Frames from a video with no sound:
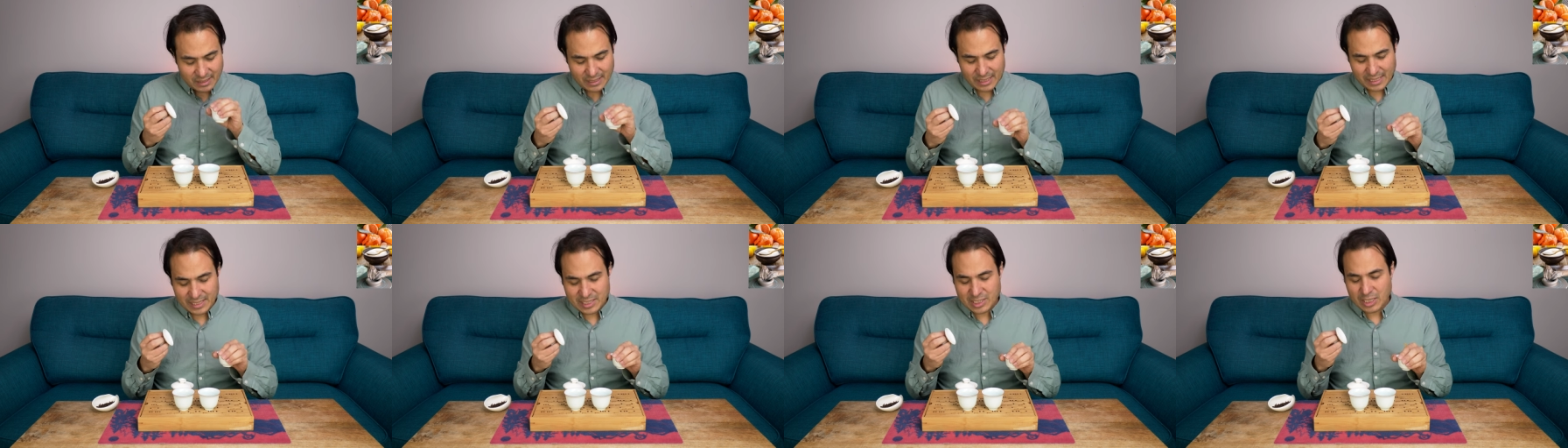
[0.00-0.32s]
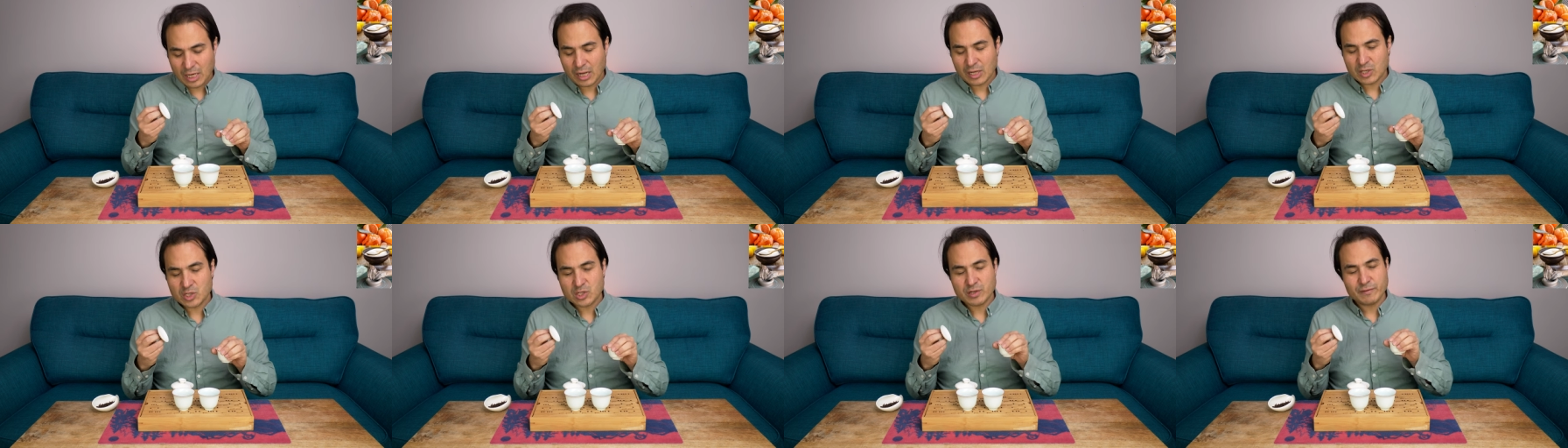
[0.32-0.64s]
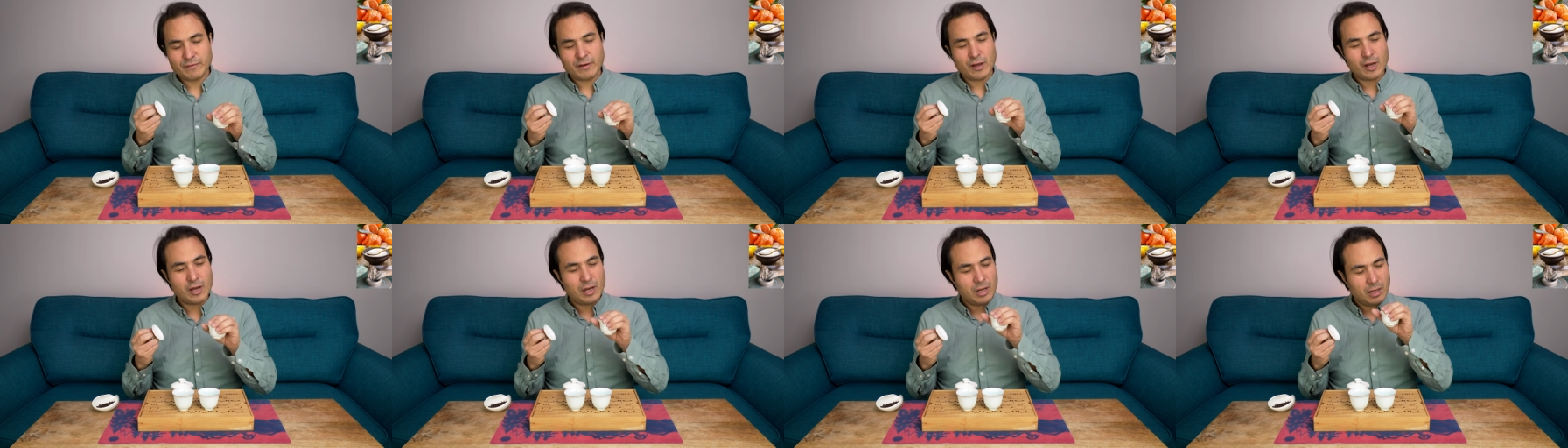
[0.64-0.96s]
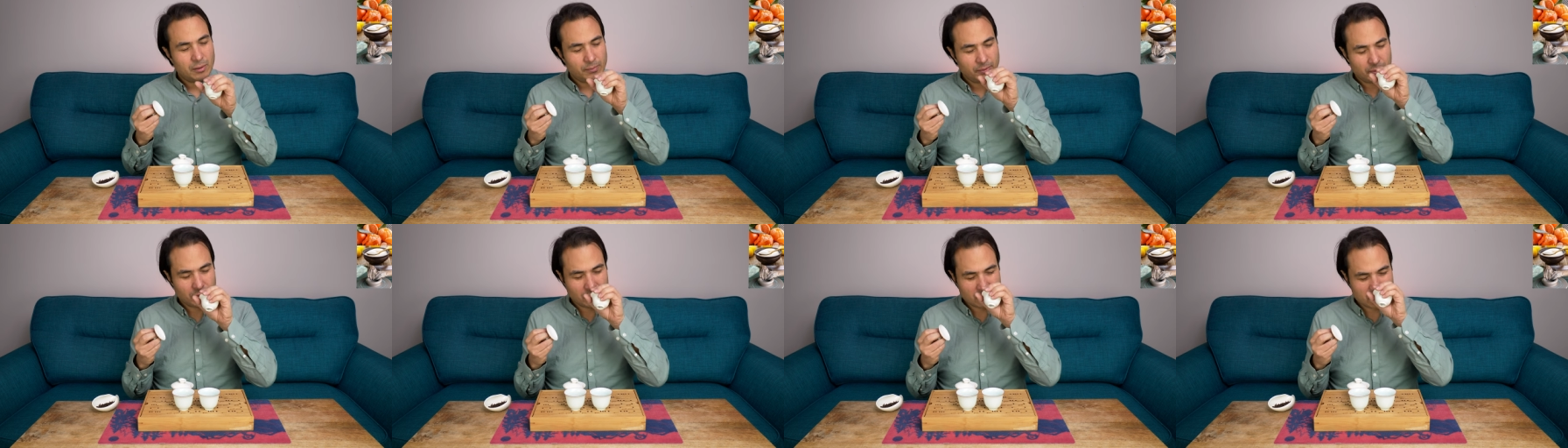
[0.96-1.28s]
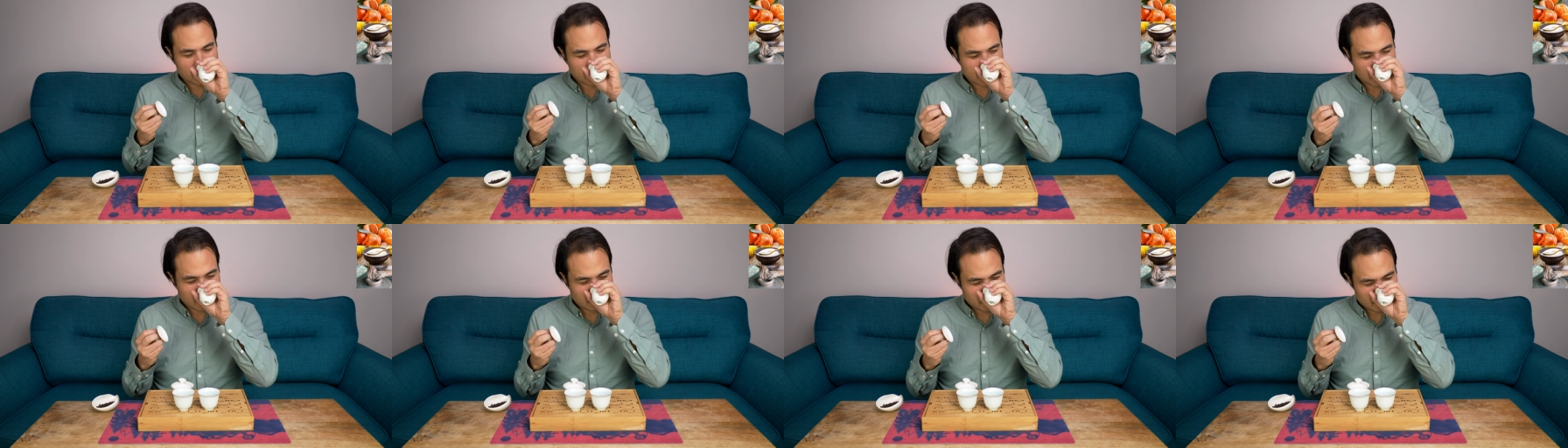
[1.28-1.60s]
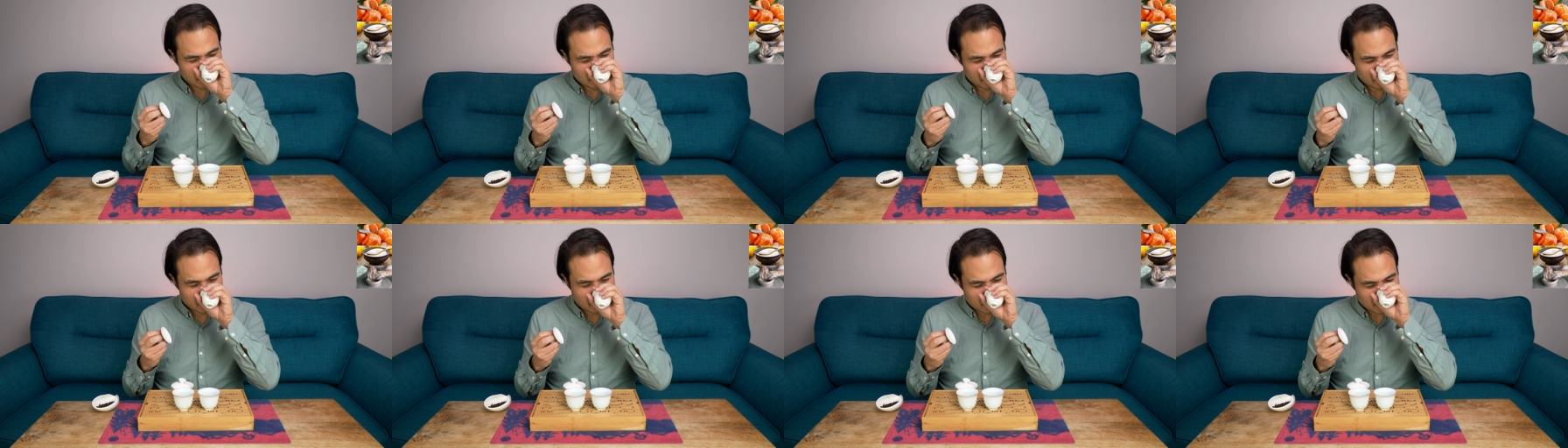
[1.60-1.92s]
a touch of herbals,
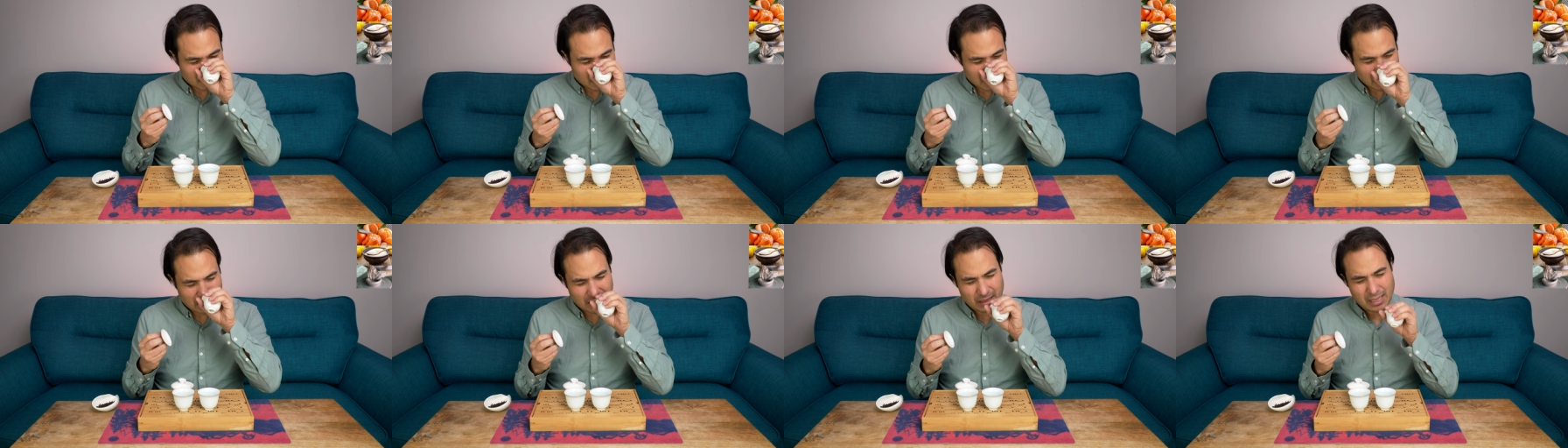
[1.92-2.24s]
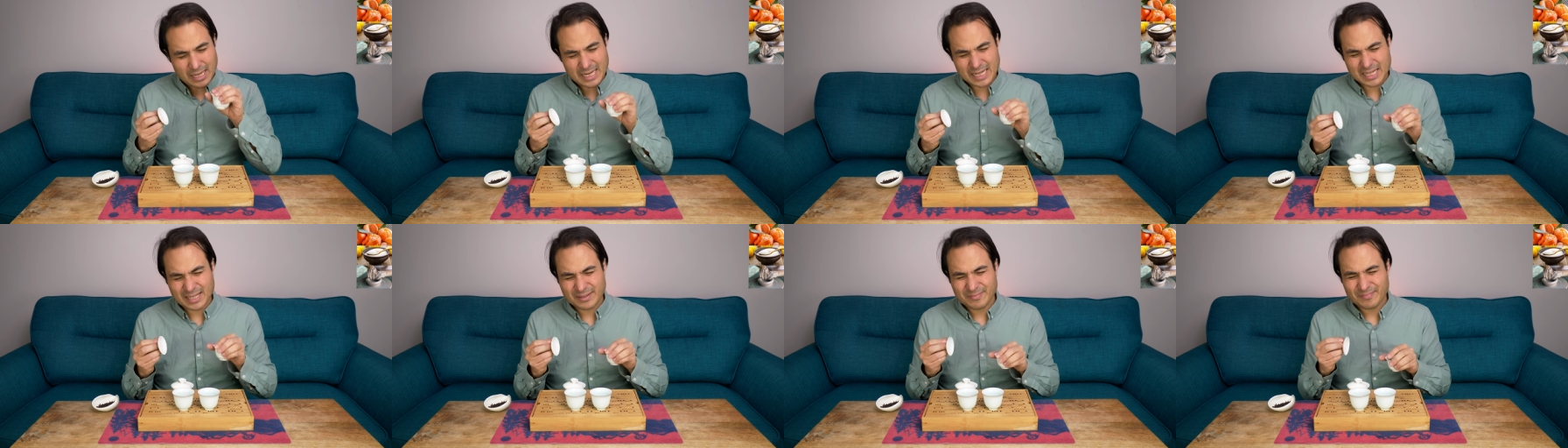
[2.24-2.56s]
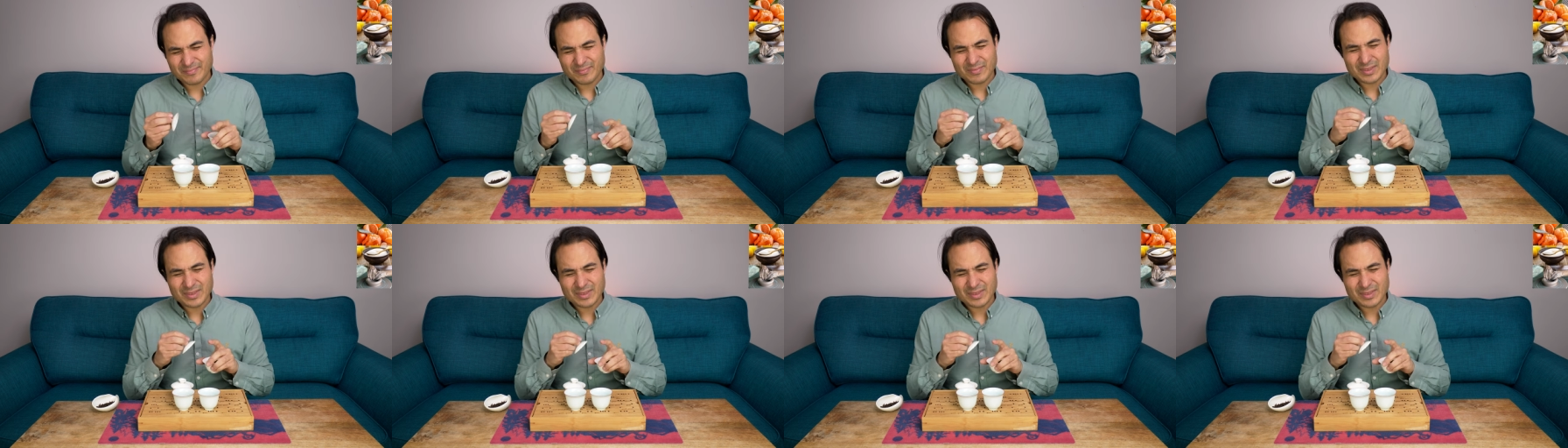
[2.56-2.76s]
like